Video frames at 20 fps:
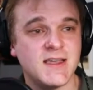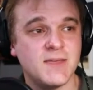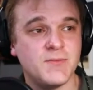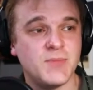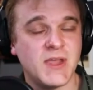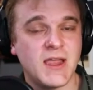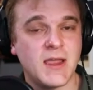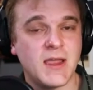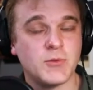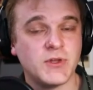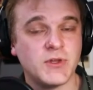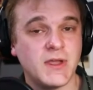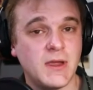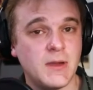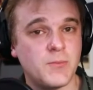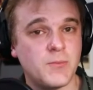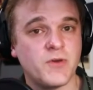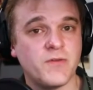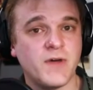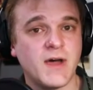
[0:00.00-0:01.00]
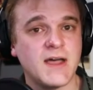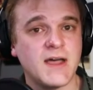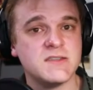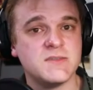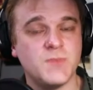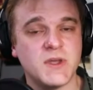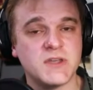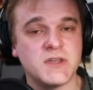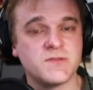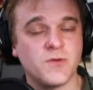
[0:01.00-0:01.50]
being able to improvise
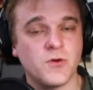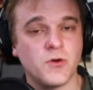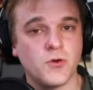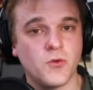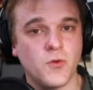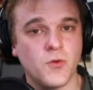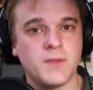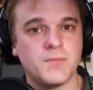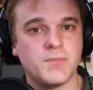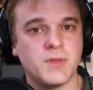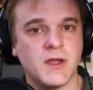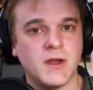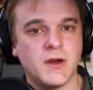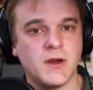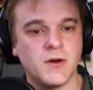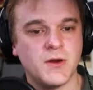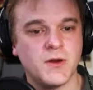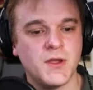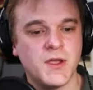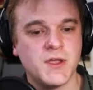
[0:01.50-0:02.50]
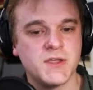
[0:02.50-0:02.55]
makes for a great player.